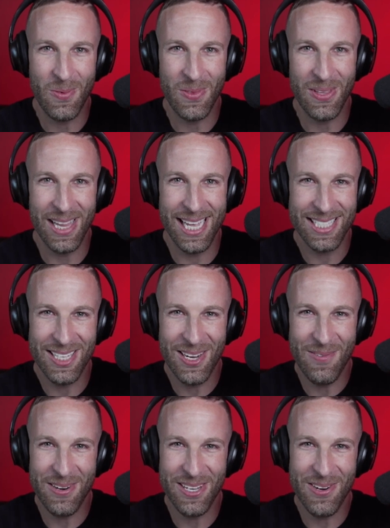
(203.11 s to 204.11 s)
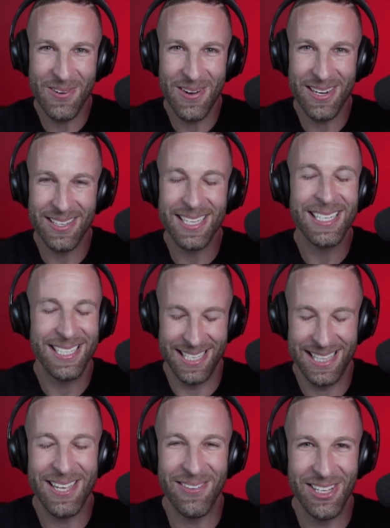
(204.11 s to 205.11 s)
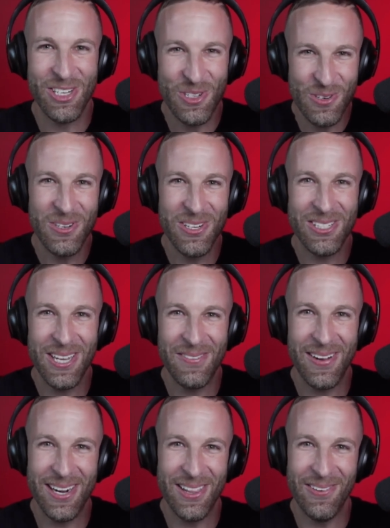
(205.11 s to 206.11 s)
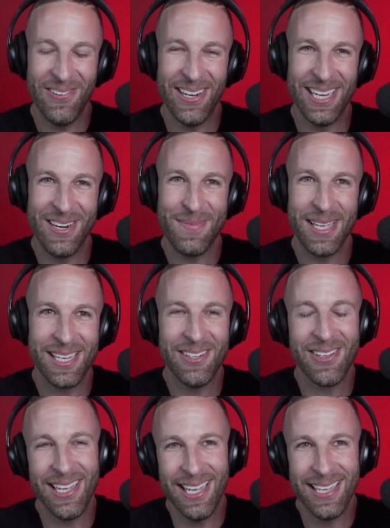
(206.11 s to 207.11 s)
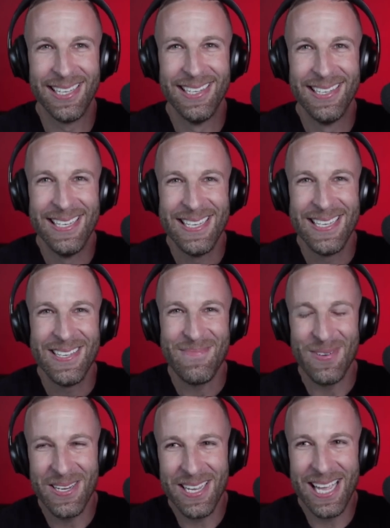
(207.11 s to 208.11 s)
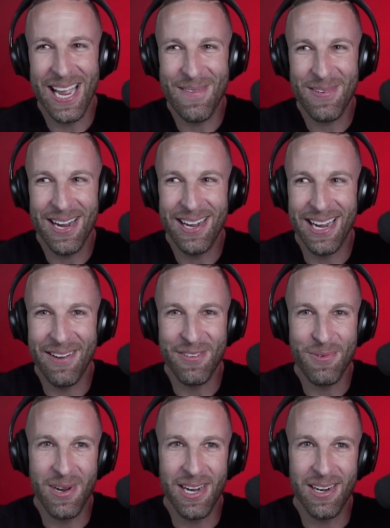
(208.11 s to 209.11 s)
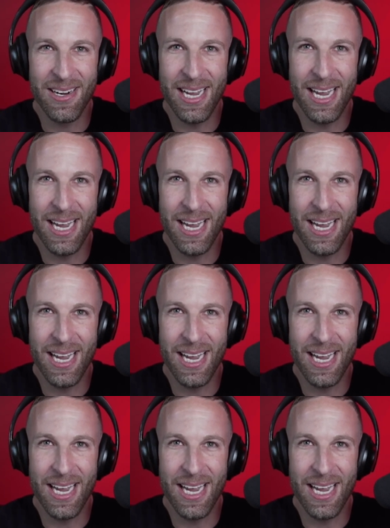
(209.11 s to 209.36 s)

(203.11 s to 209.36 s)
The last thing I want to go out there, shoot yourself out yeah. of the rut. And I'm like, okay, bring a camera out everywhere.